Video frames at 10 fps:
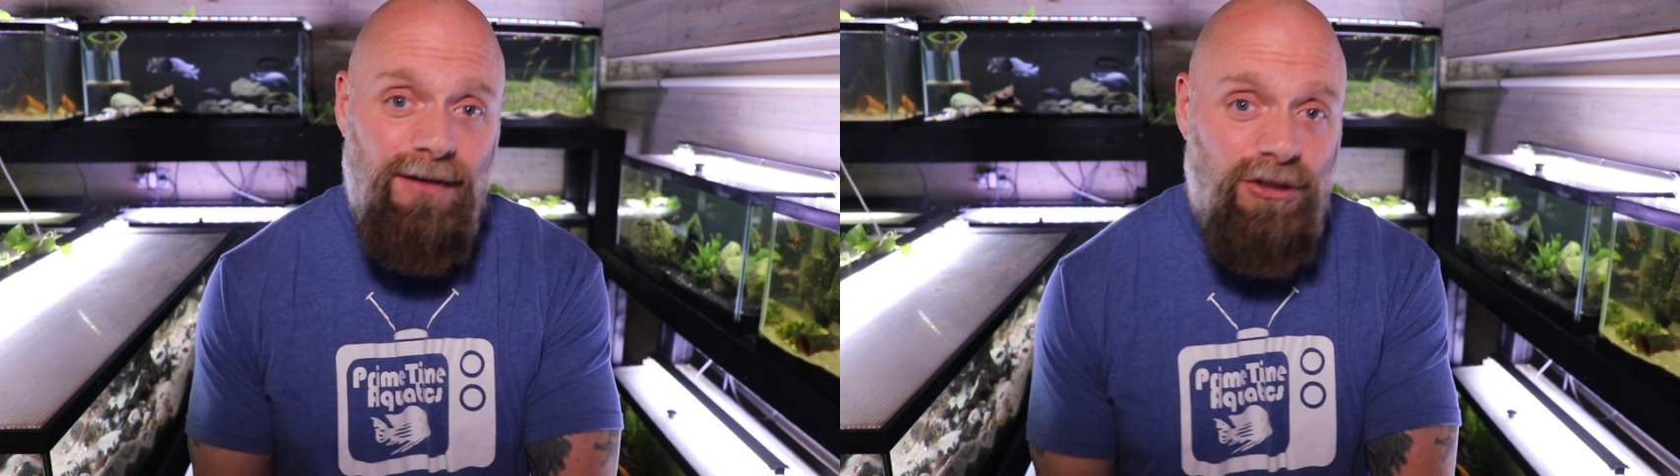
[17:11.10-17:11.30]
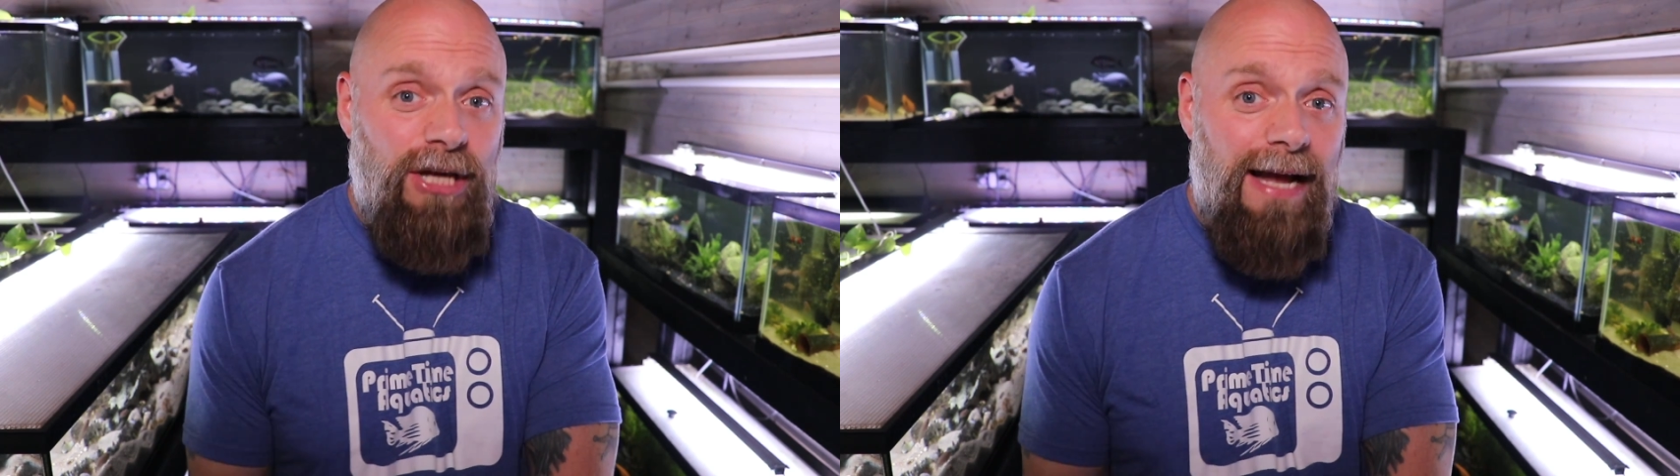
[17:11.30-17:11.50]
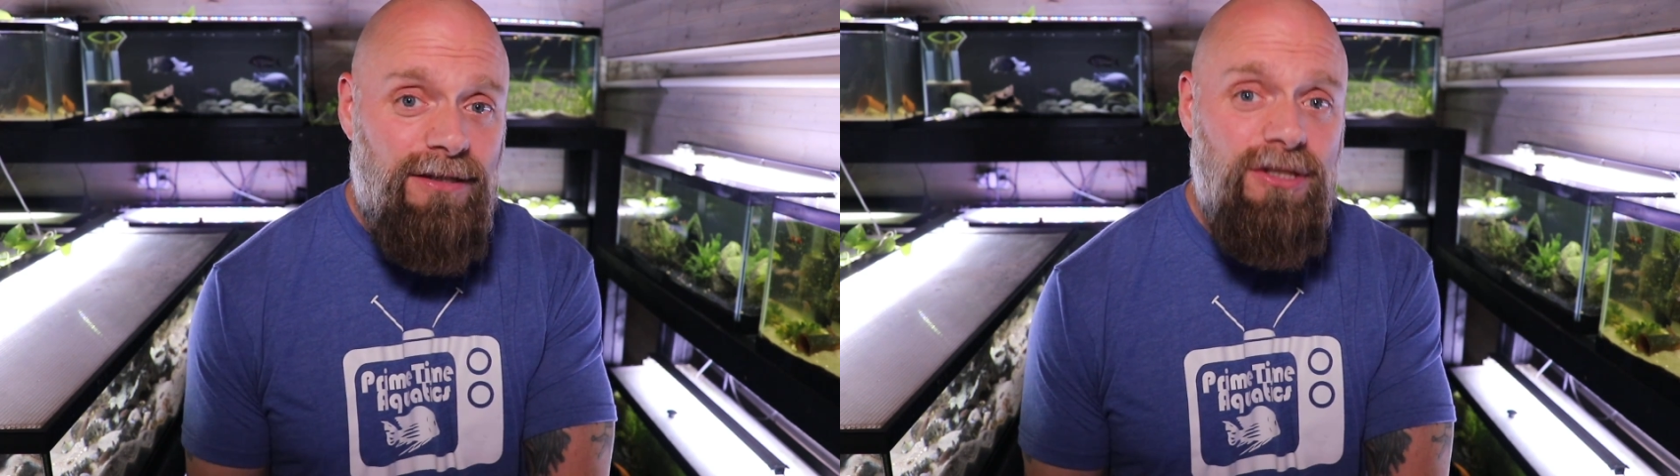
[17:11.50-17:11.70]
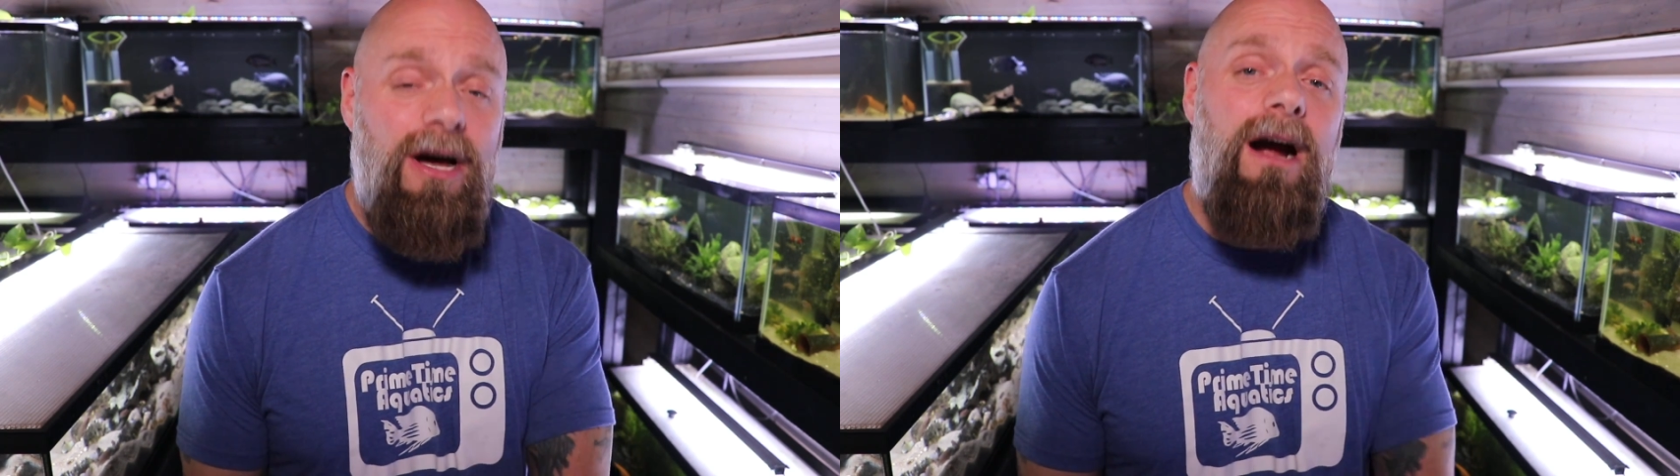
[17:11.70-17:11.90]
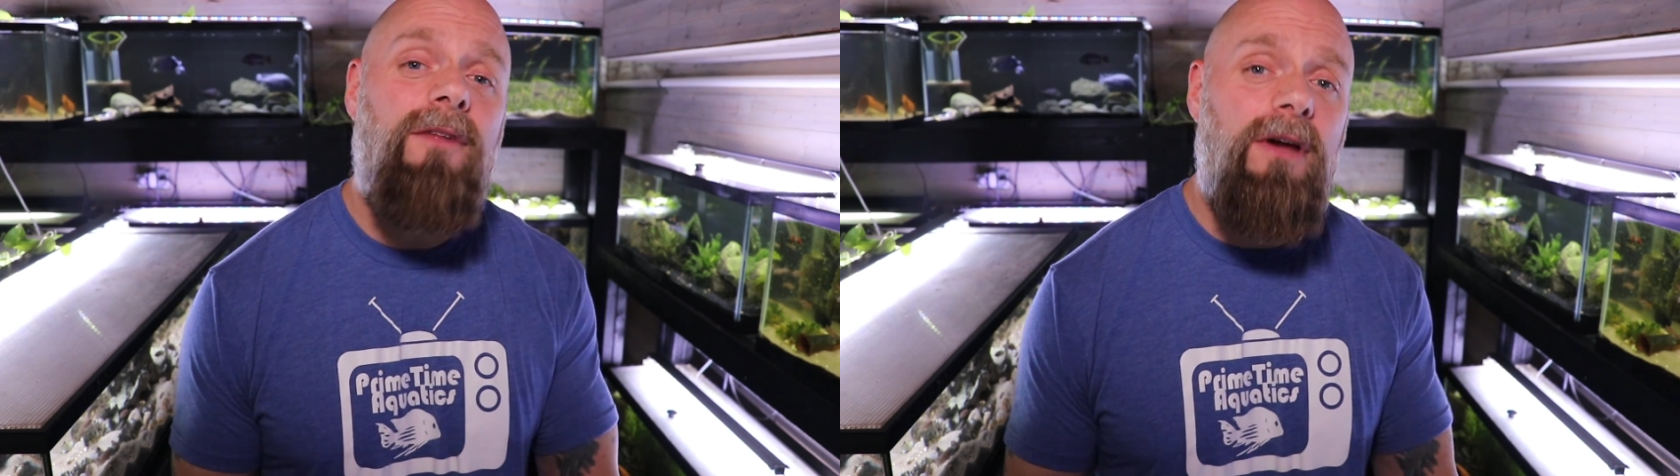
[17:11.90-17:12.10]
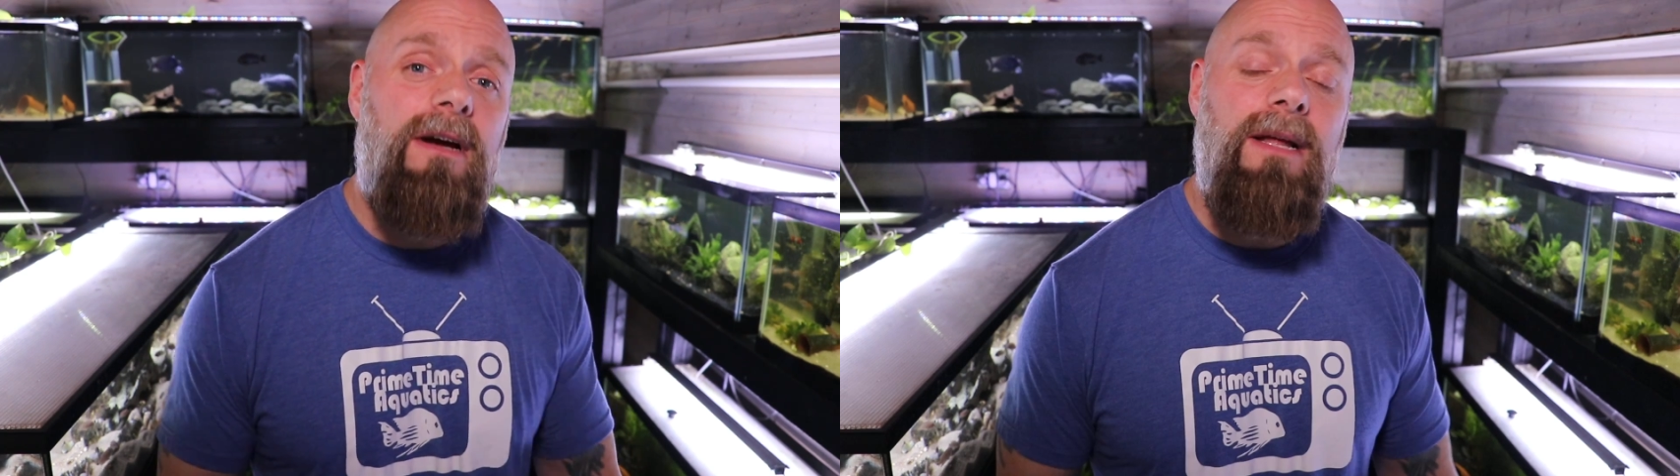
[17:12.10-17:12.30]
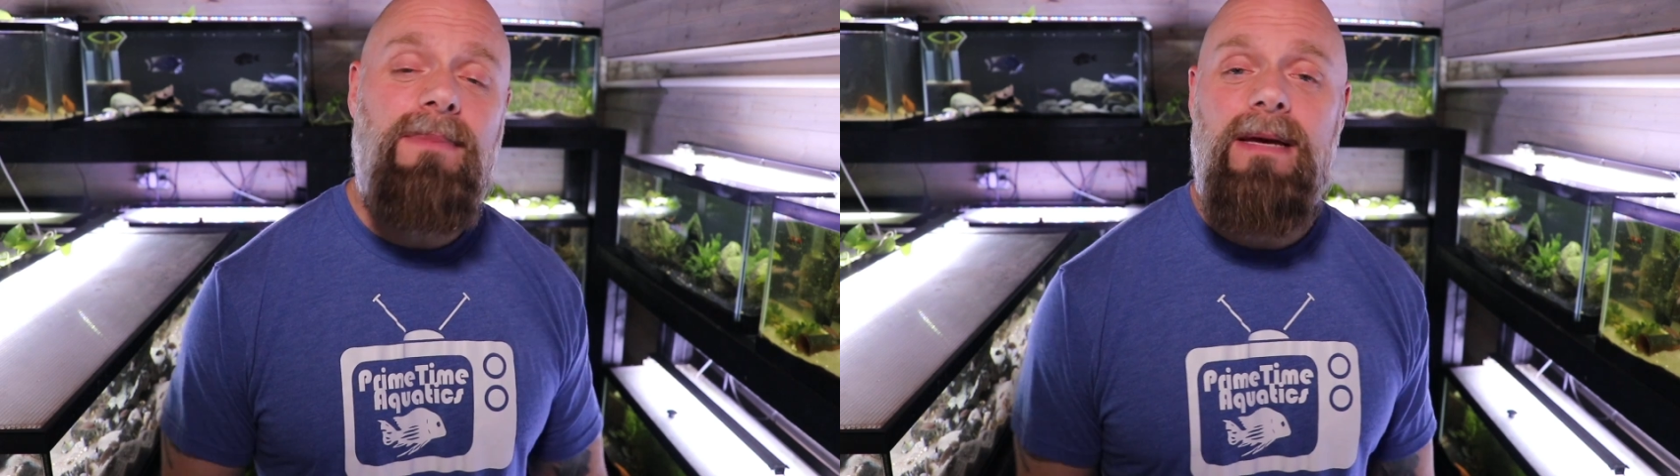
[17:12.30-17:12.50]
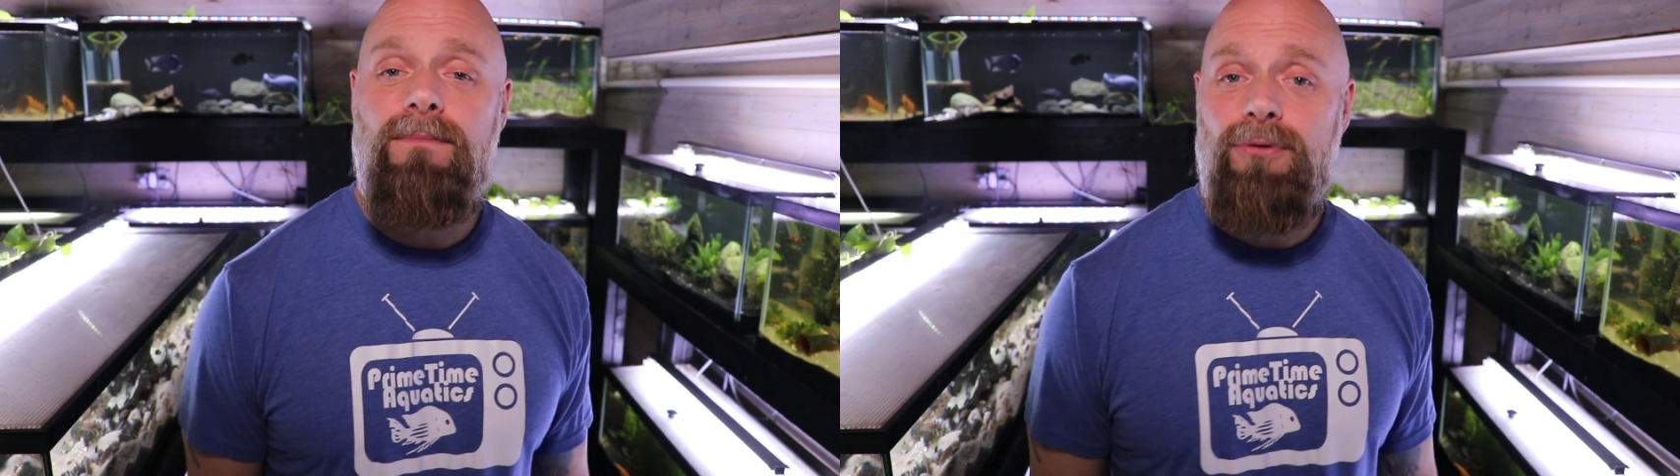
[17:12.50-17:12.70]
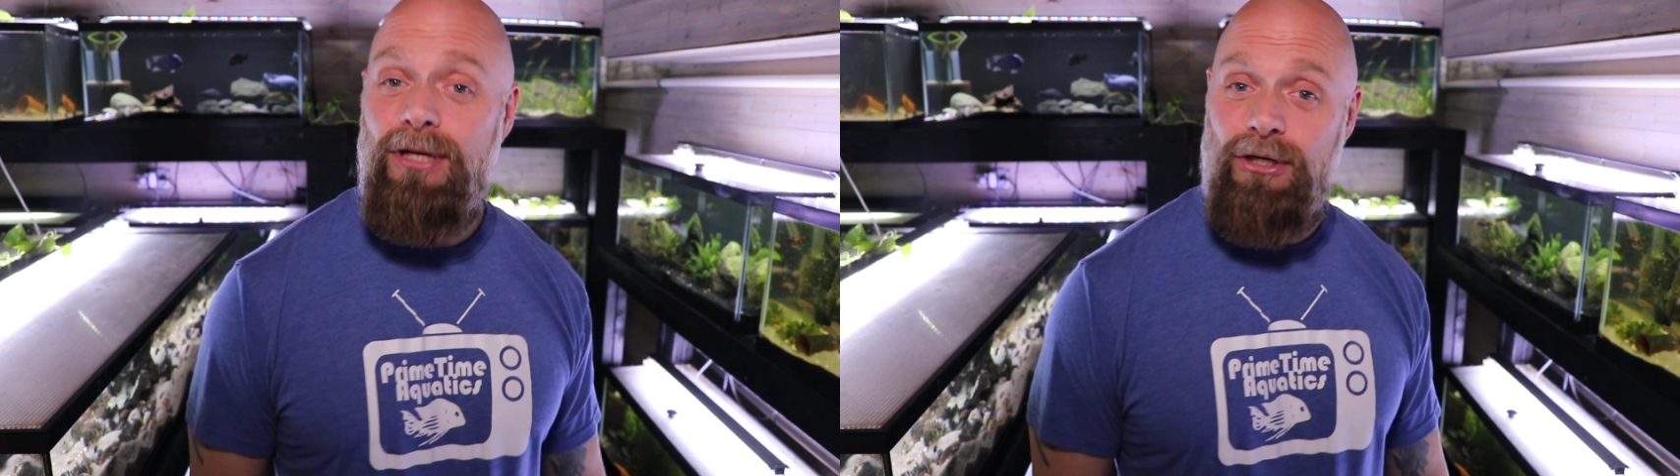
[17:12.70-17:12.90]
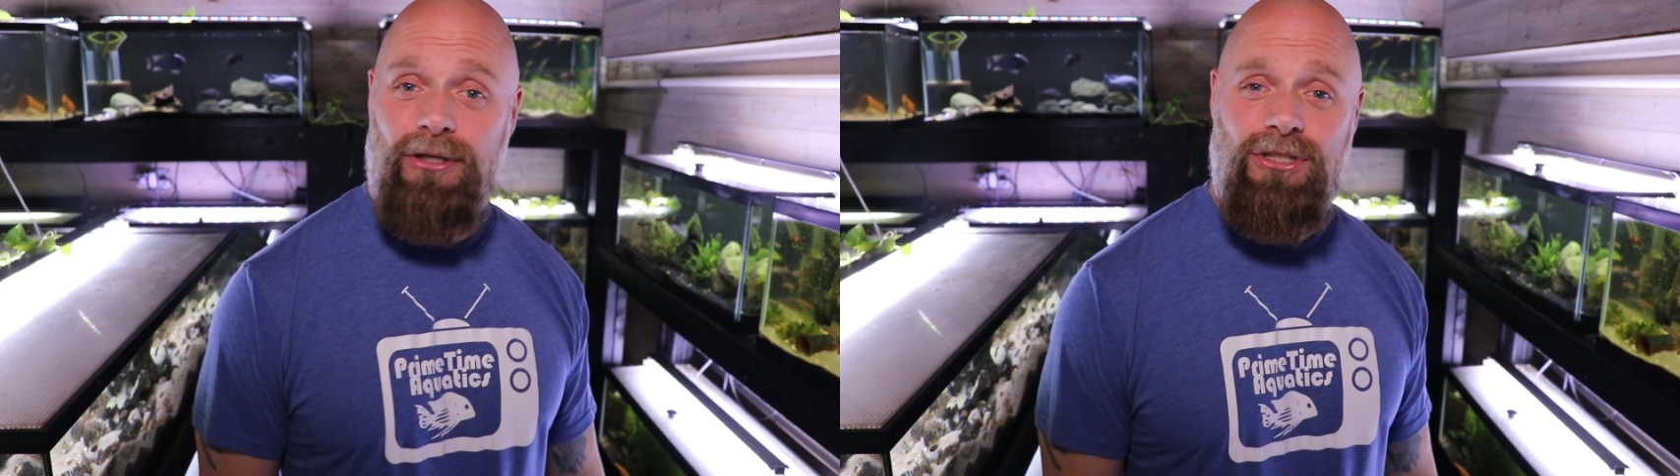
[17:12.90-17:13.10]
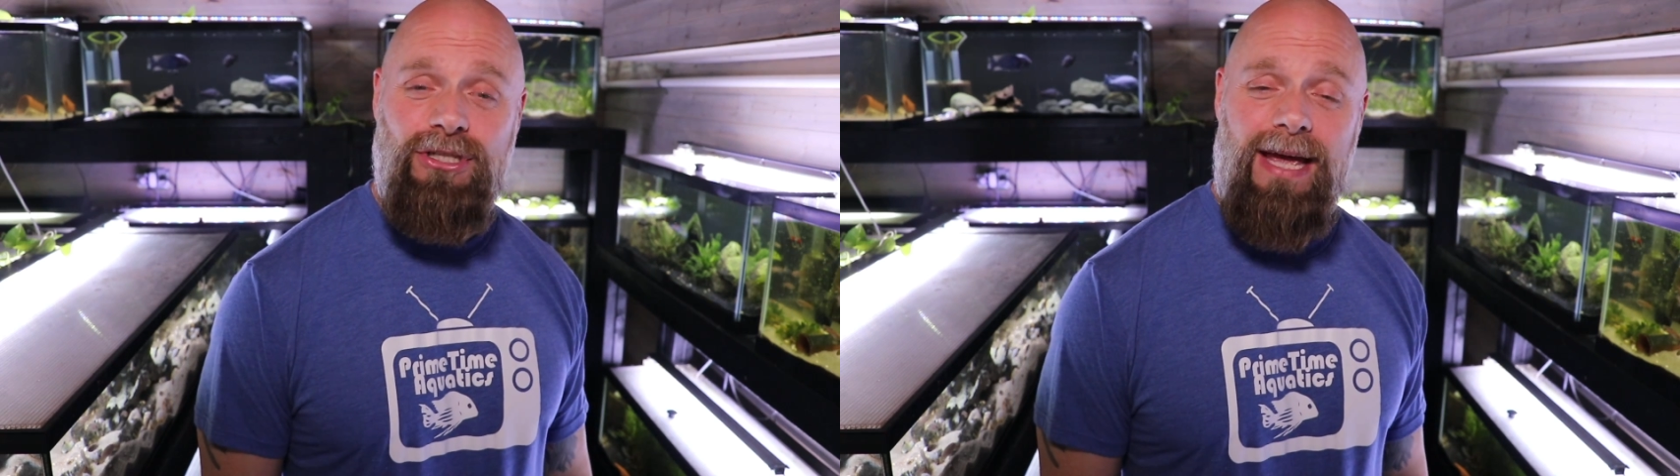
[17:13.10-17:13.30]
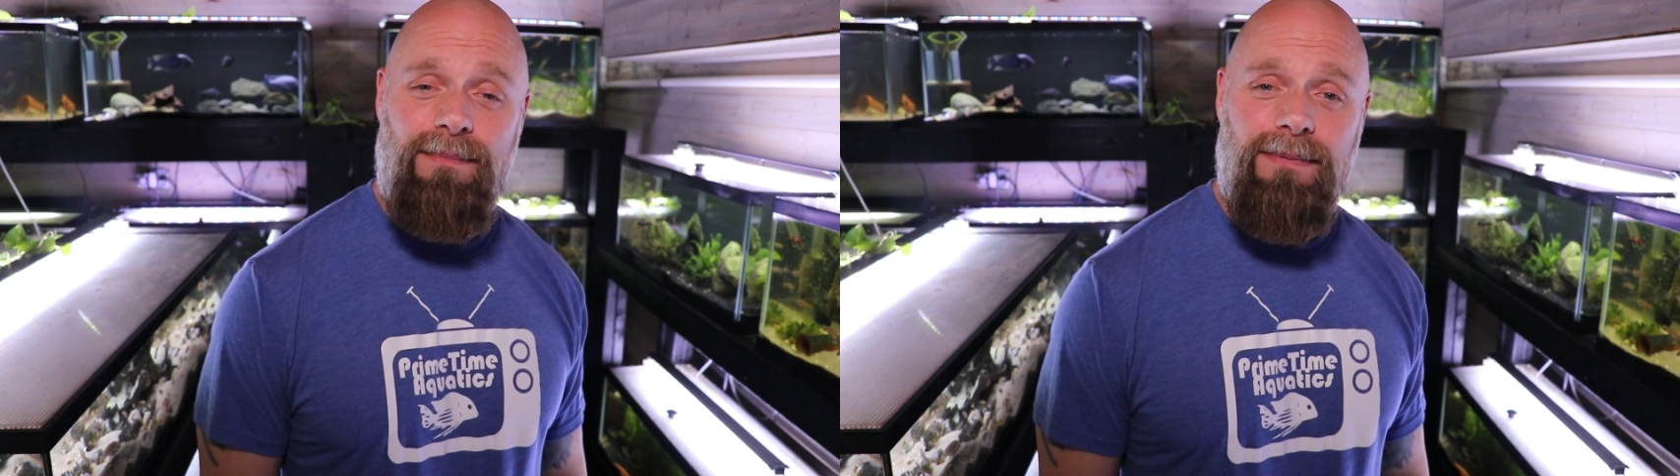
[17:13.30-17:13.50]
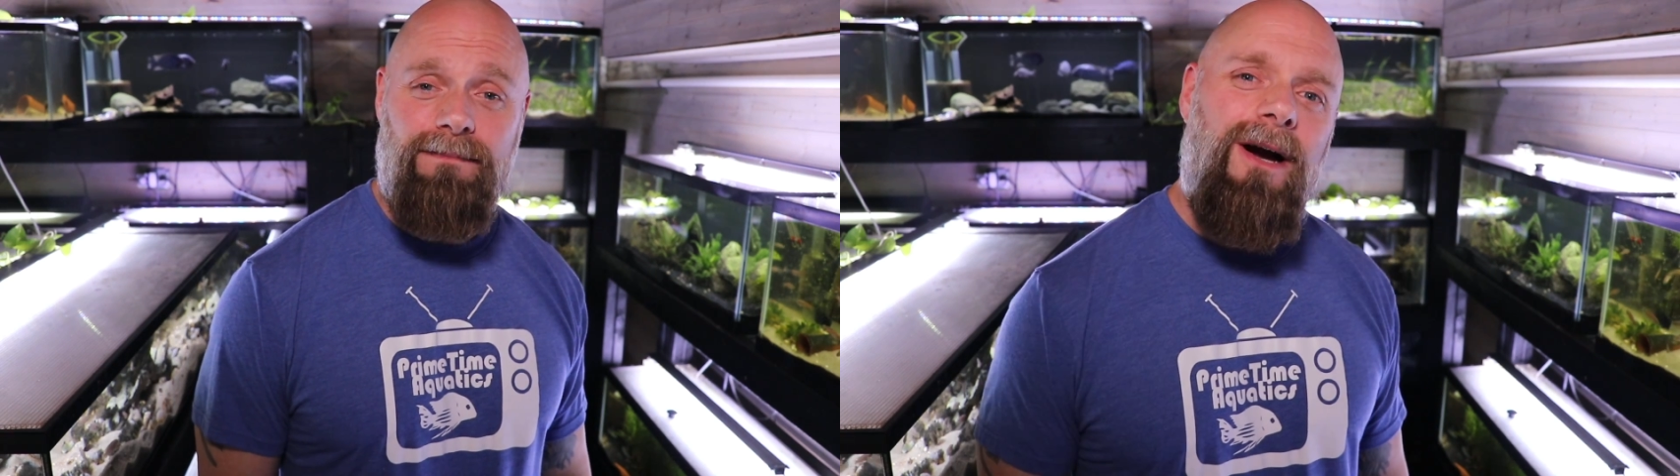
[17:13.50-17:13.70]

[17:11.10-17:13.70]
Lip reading: chances are they're going to be in pretty good shape.